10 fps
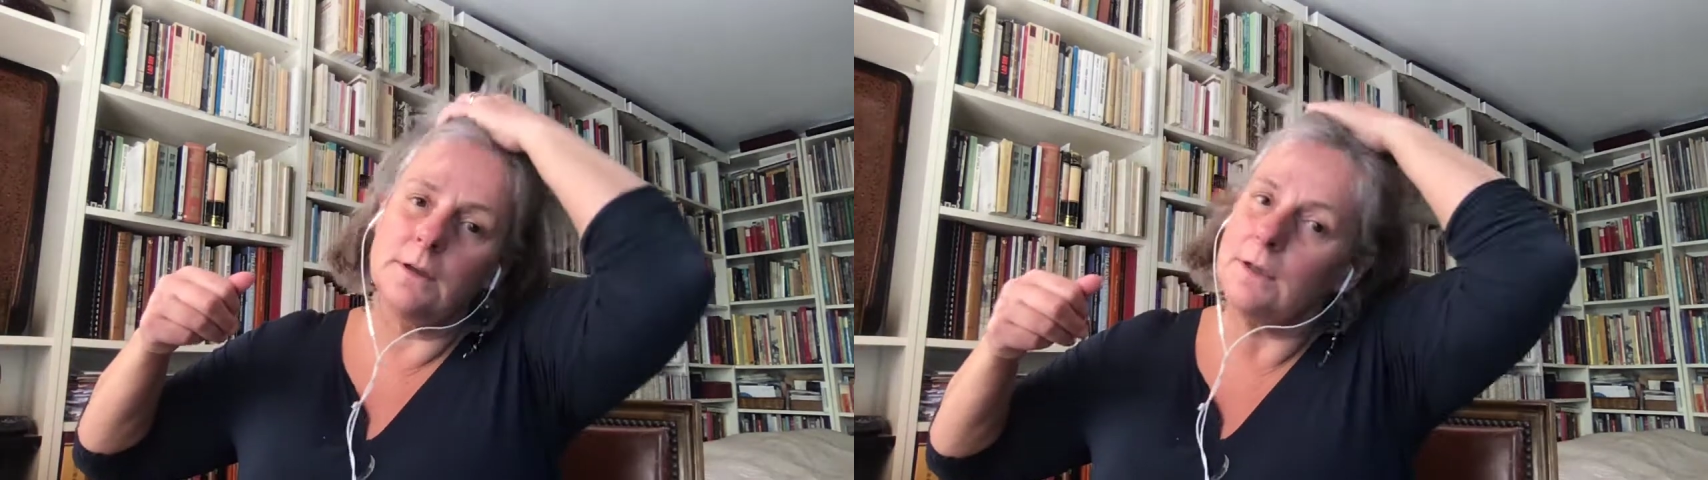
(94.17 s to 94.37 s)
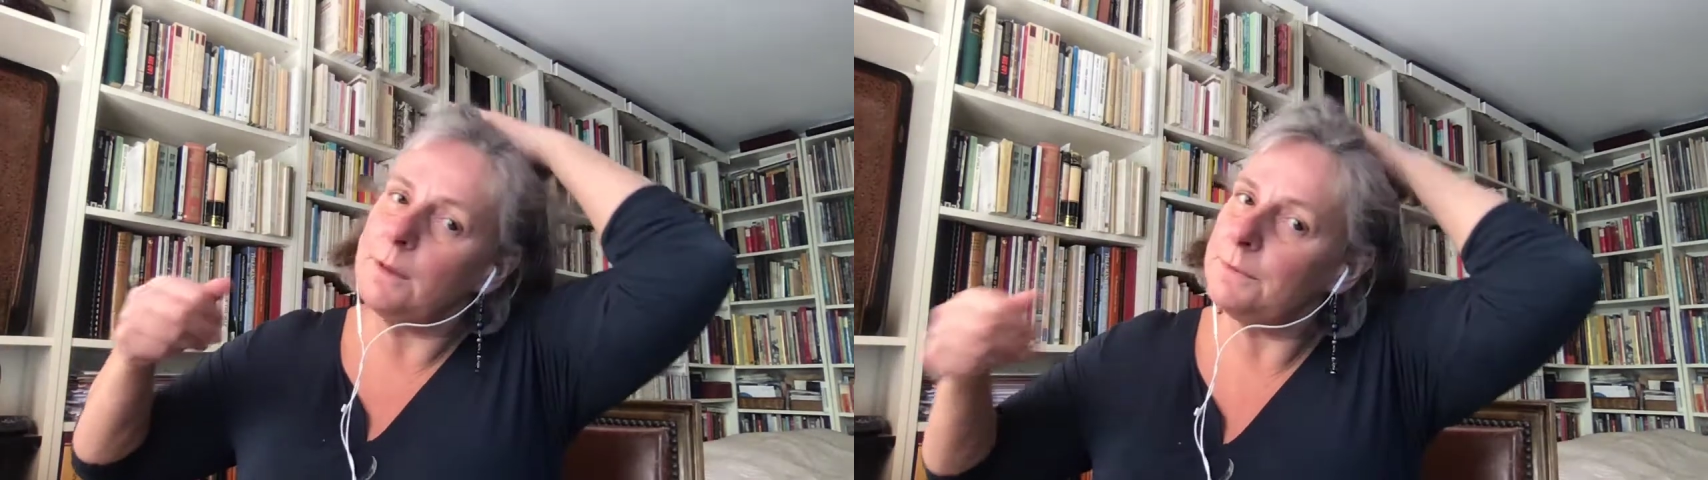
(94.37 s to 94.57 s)

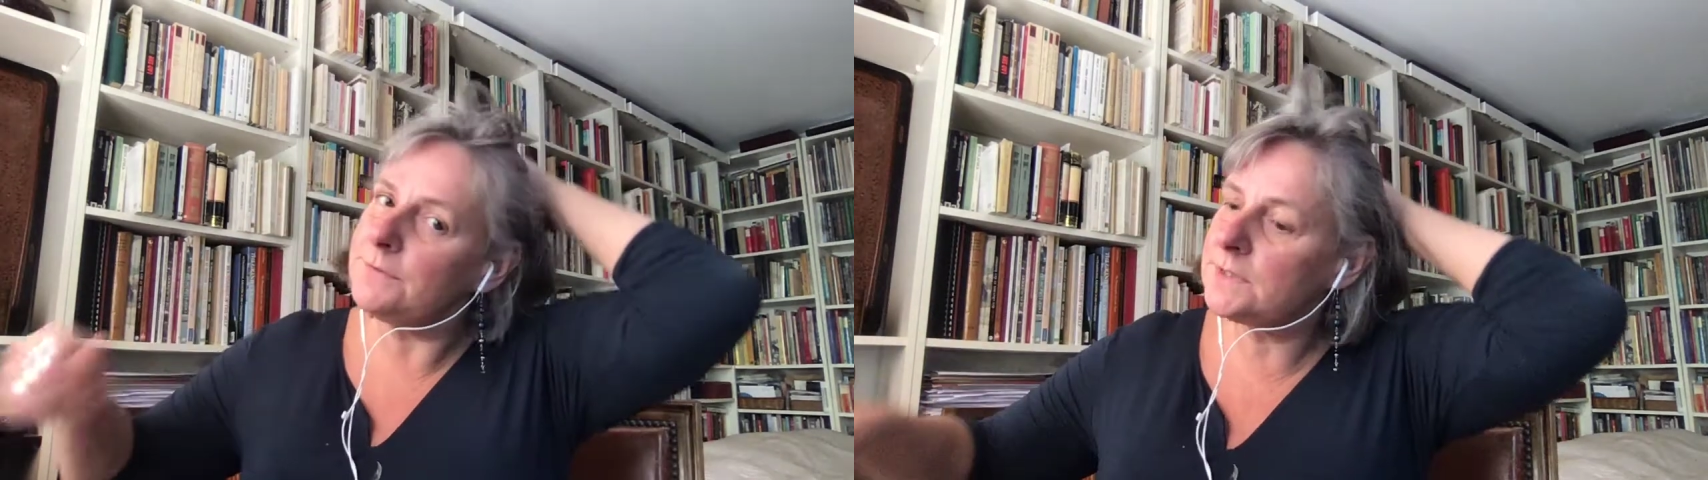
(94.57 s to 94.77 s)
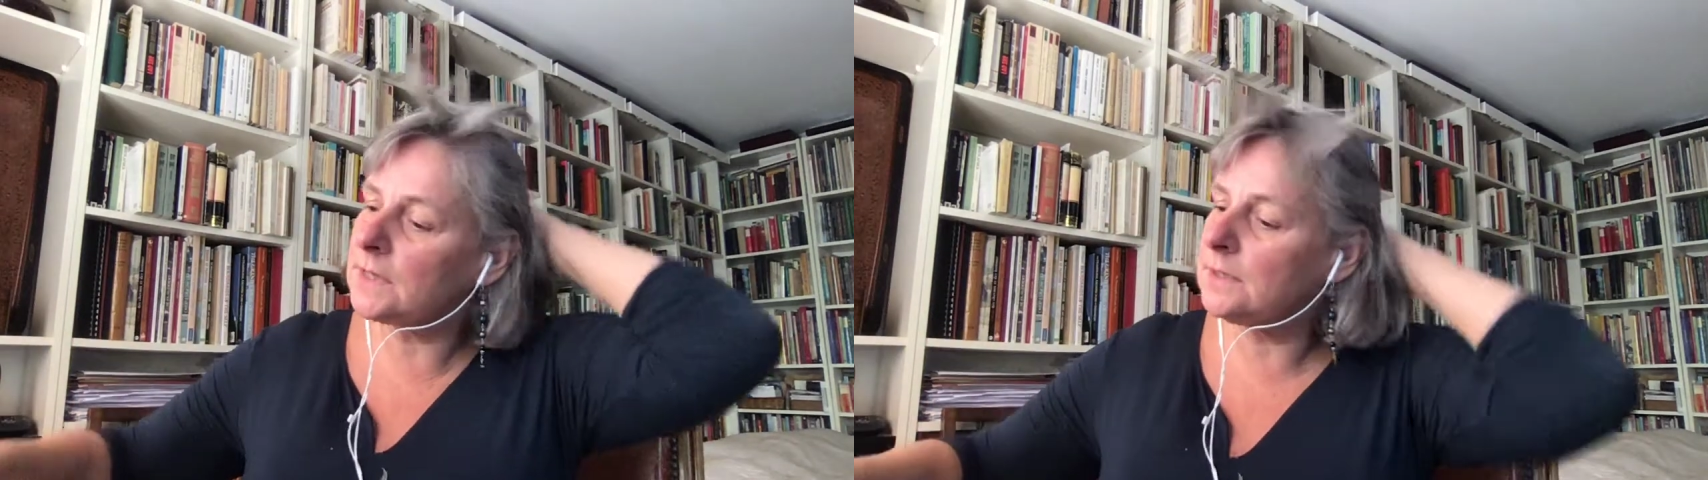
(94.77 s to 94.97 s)
couple of
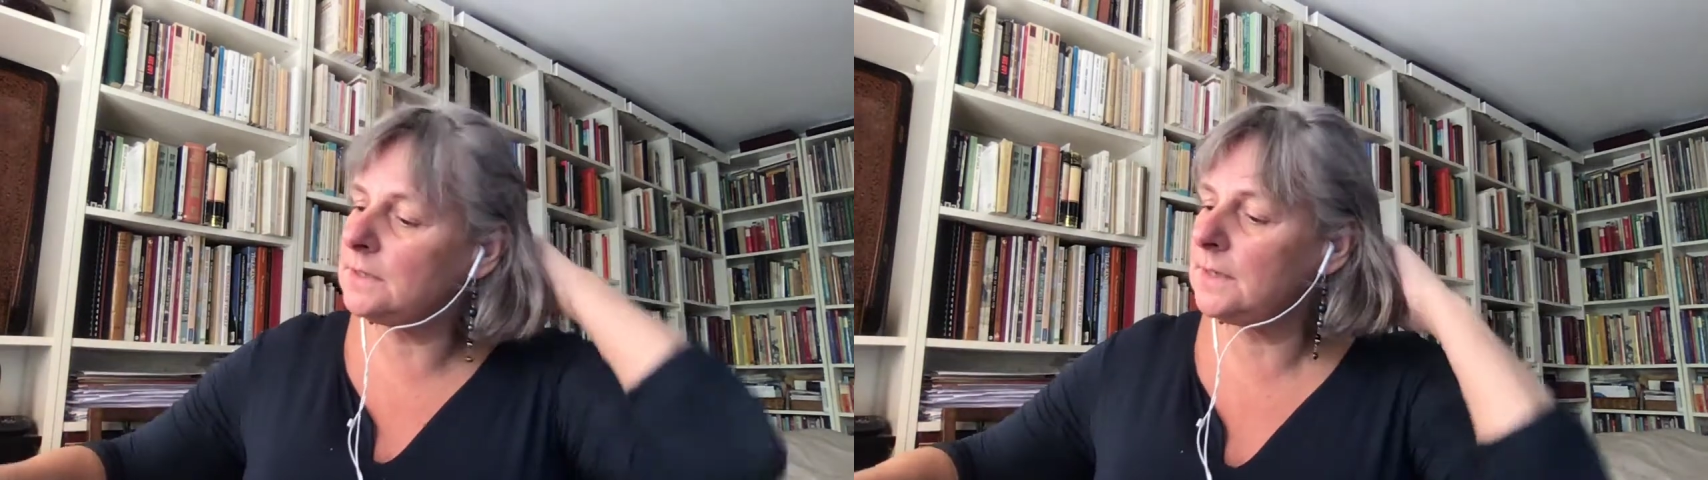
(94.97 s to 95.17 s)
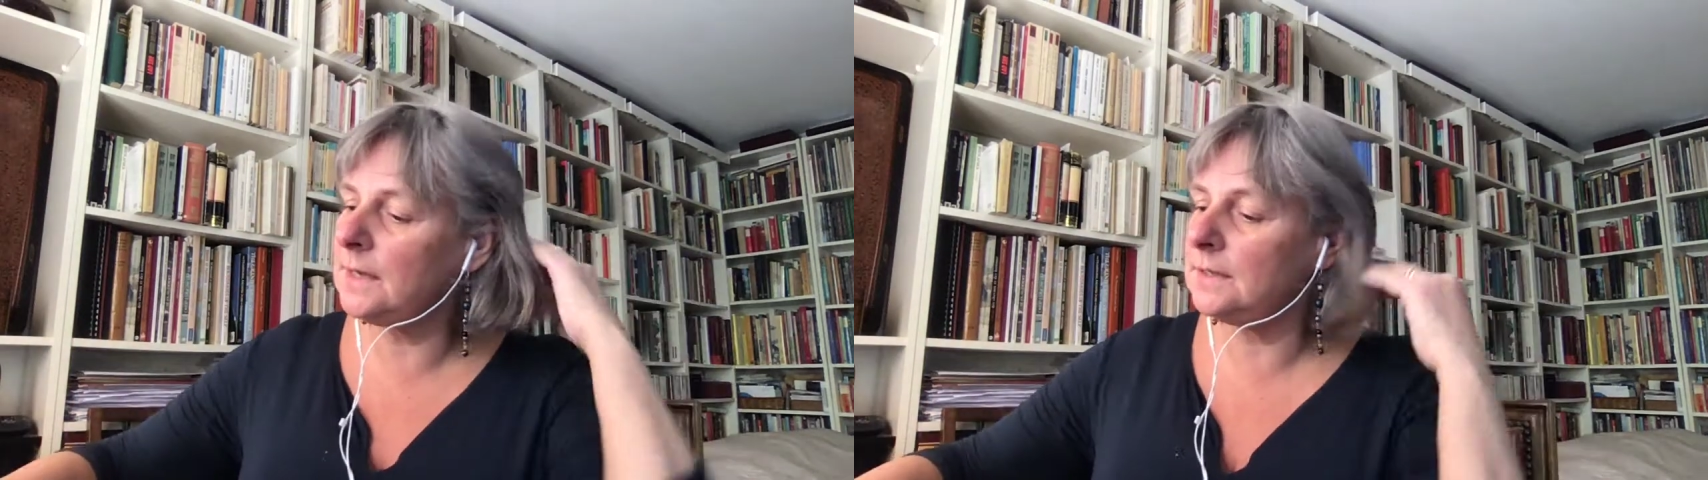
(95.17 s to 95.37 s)
seconds
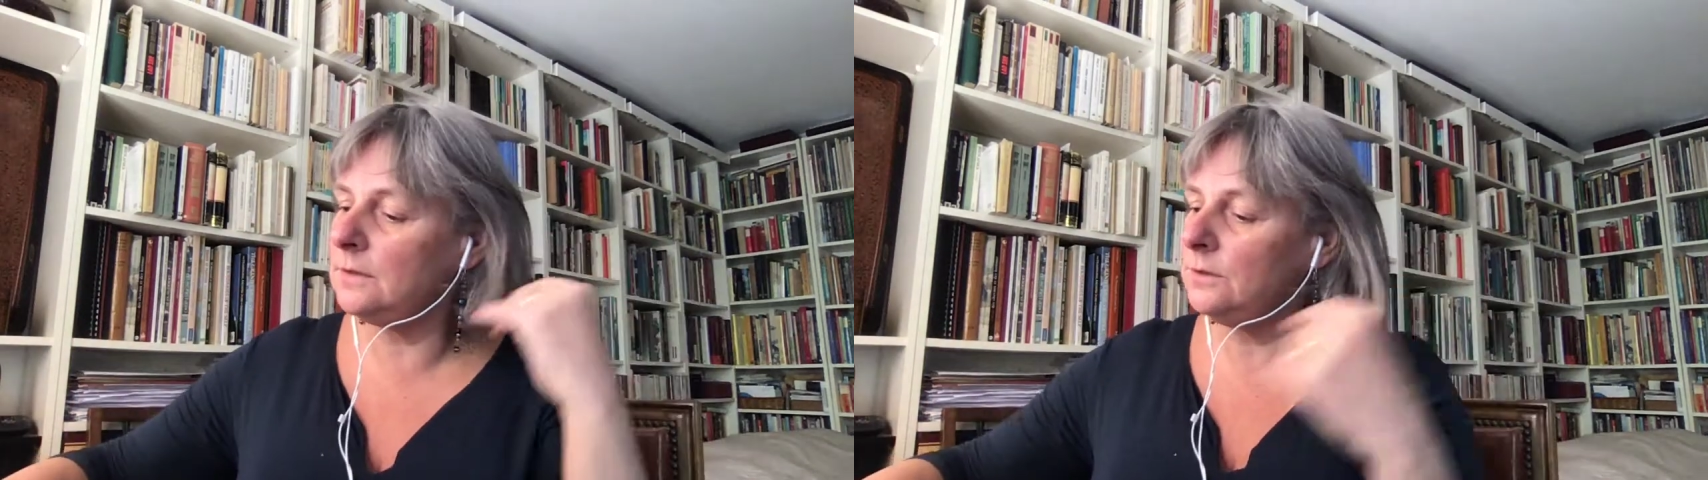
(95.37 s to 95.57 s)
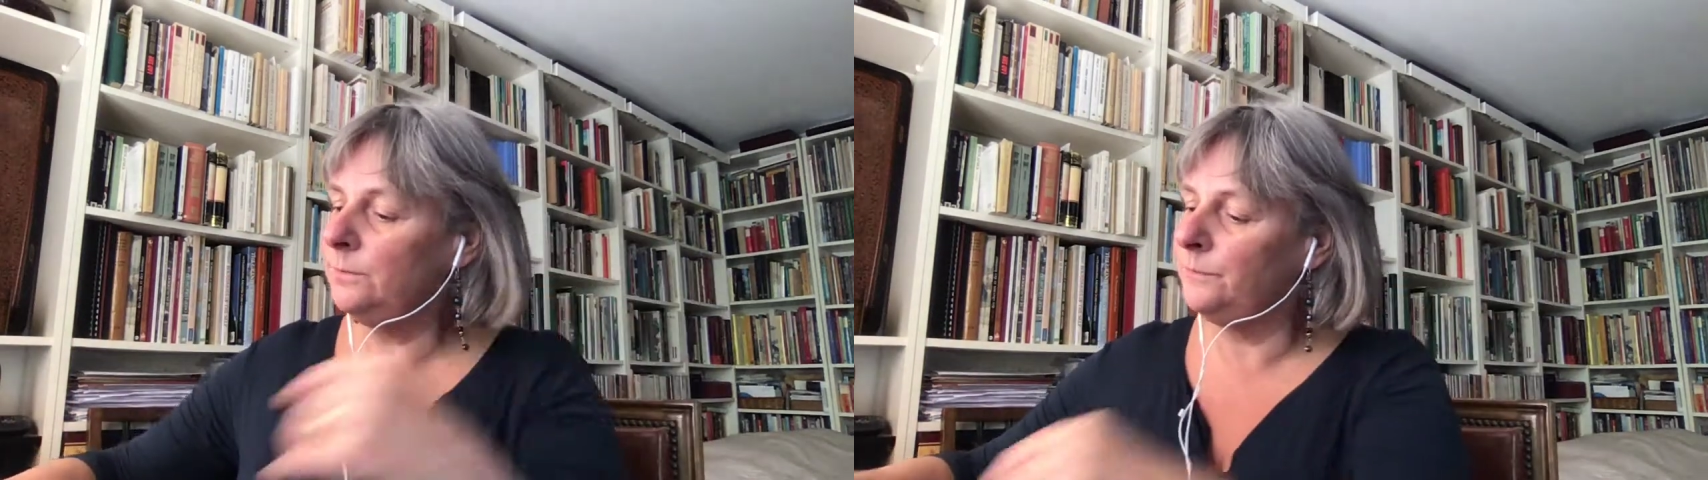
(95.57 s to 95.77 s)
I had it
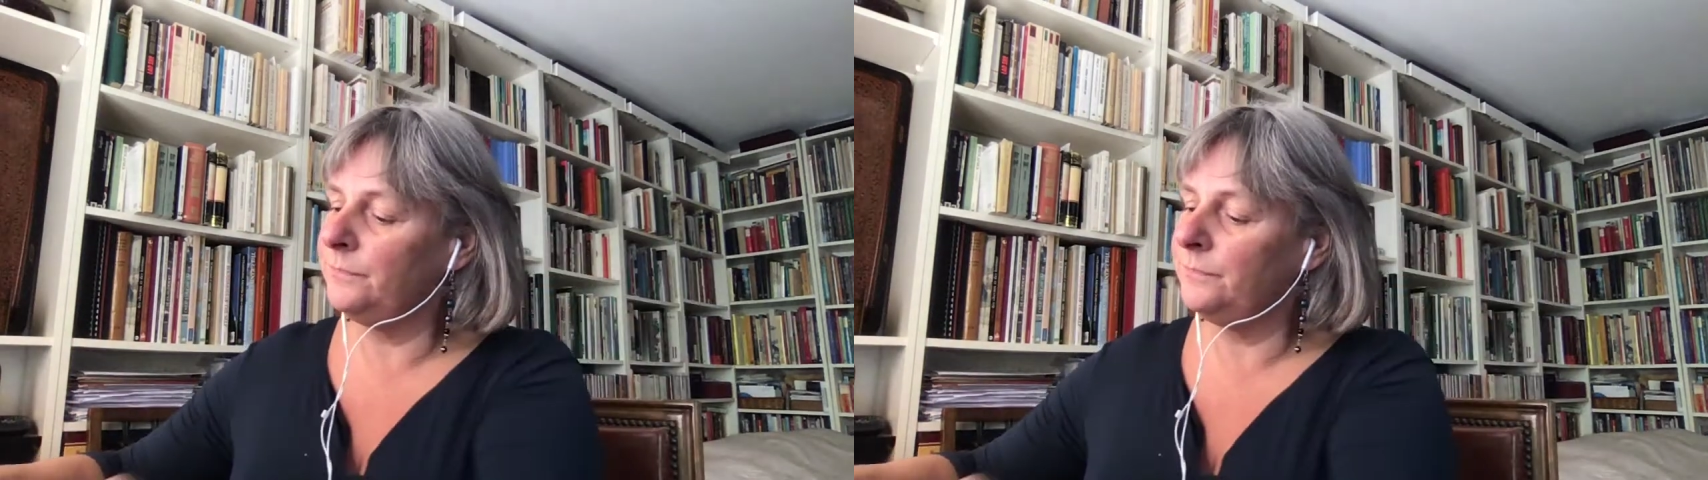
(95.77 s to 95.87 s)
on.